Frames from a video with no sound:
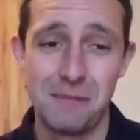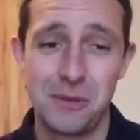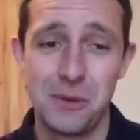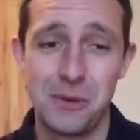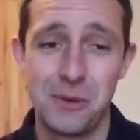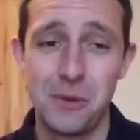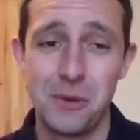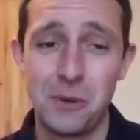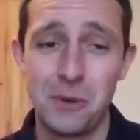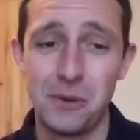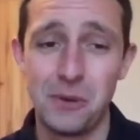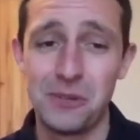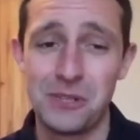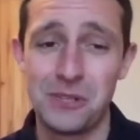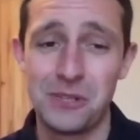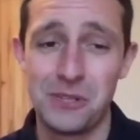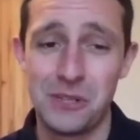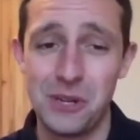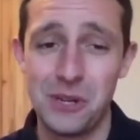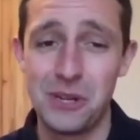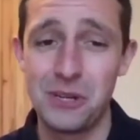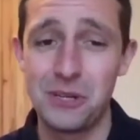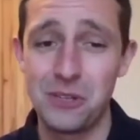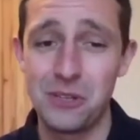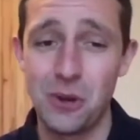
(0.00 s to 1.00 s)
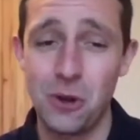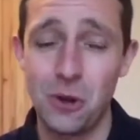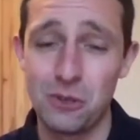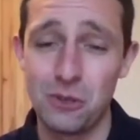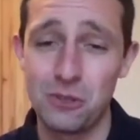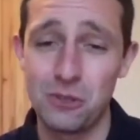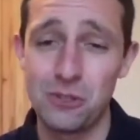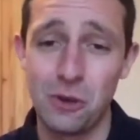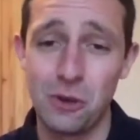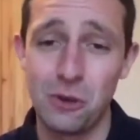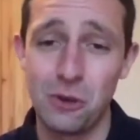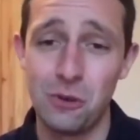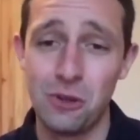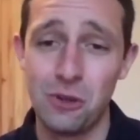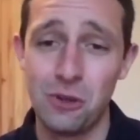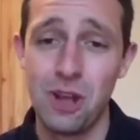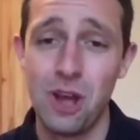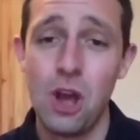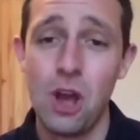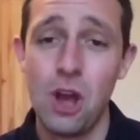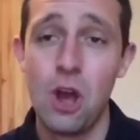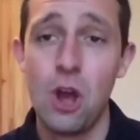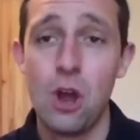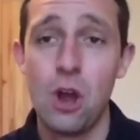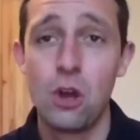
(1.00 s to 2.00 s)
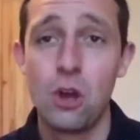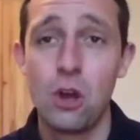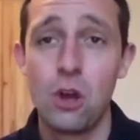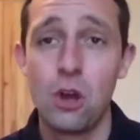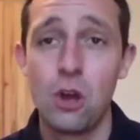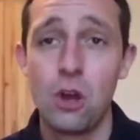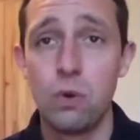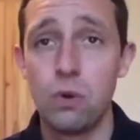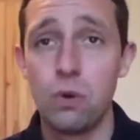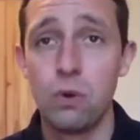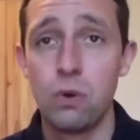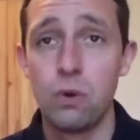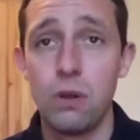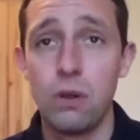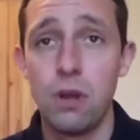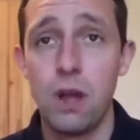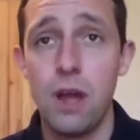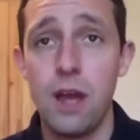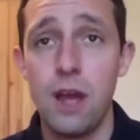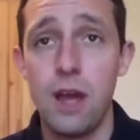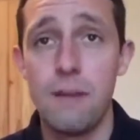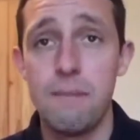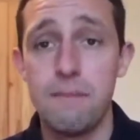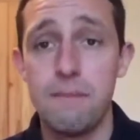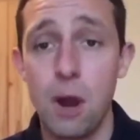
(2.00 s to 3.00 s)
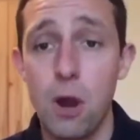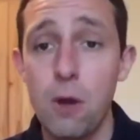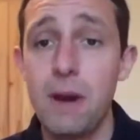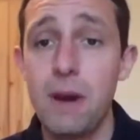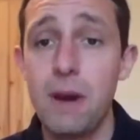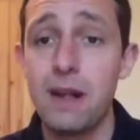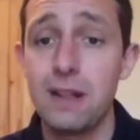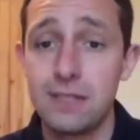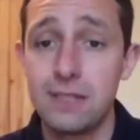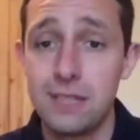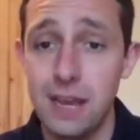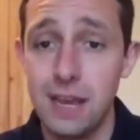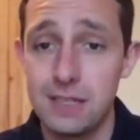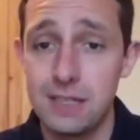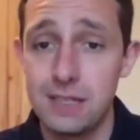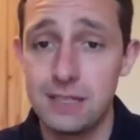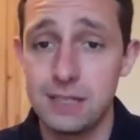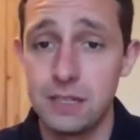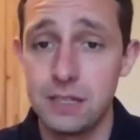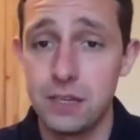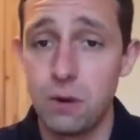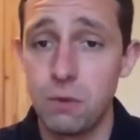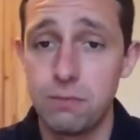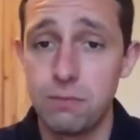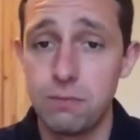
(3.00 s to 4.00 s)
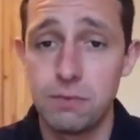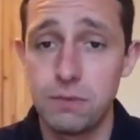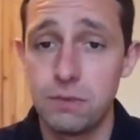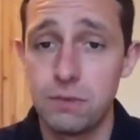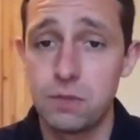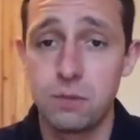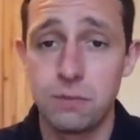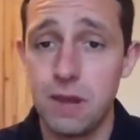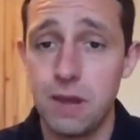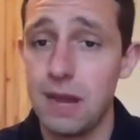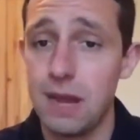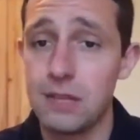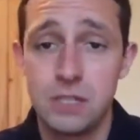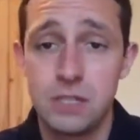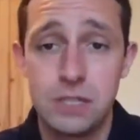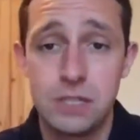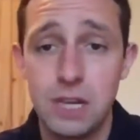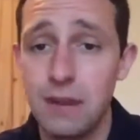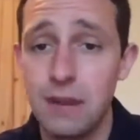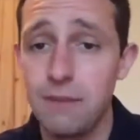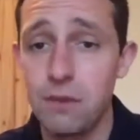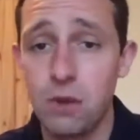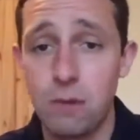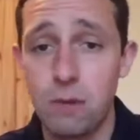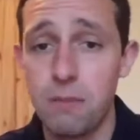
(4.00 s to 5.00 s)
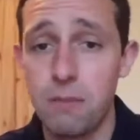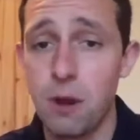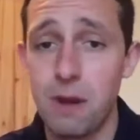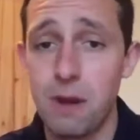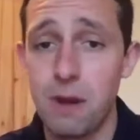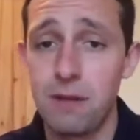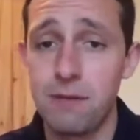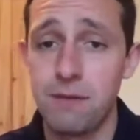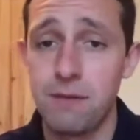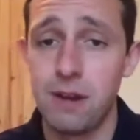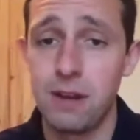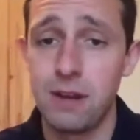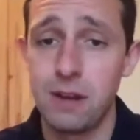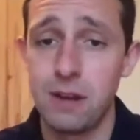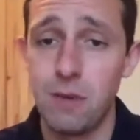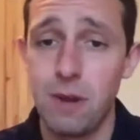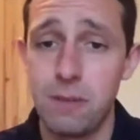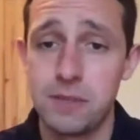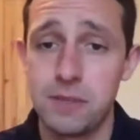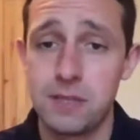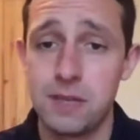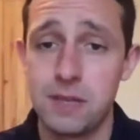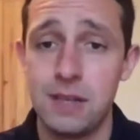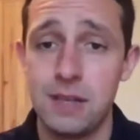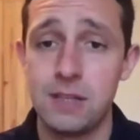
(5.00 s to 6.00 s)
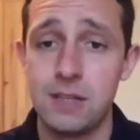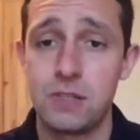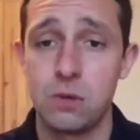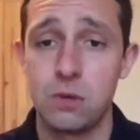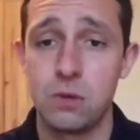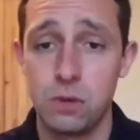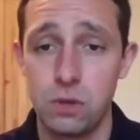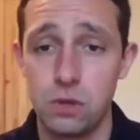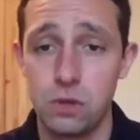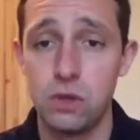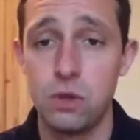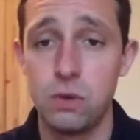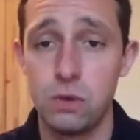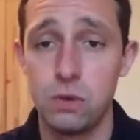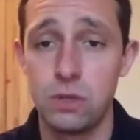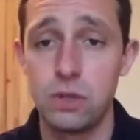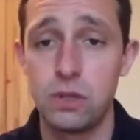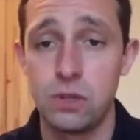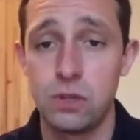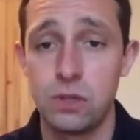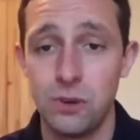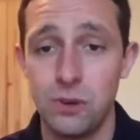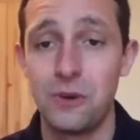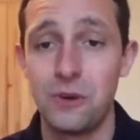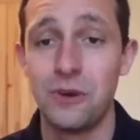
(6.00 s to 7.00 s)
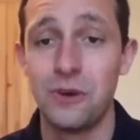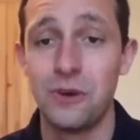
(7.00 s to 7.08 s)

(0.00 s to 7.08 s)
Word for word: Google Search Console. Google uh, mobile test. You know, some guys still haven't got mobile friendly websites, so use the Google.